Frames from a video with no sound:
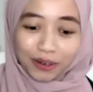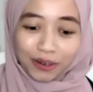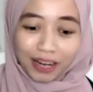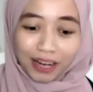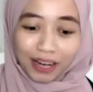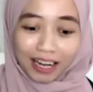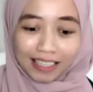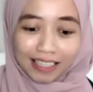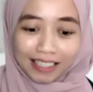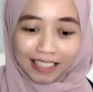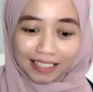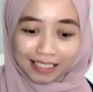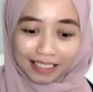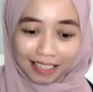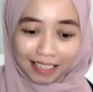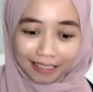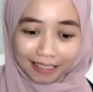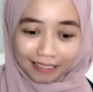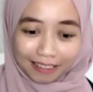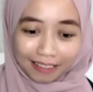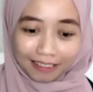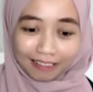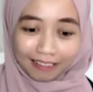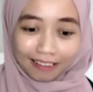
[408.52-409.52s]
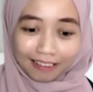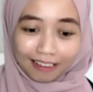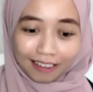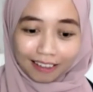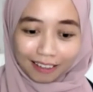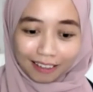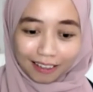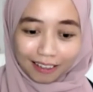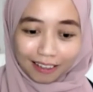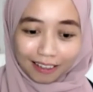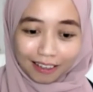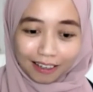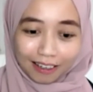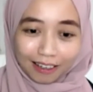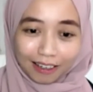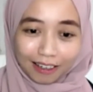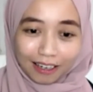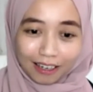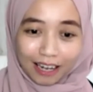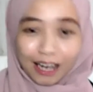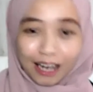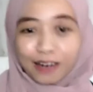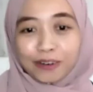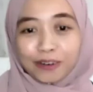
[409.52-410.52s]
I started
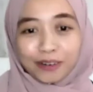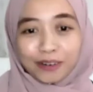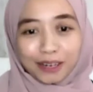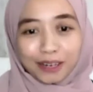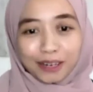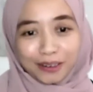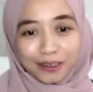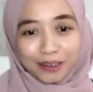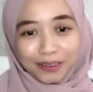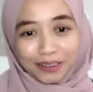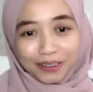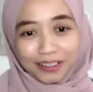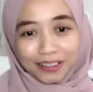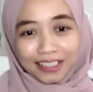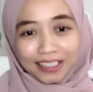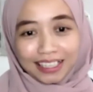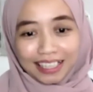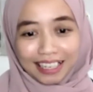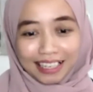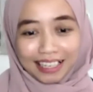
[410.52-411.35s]
Hakoneko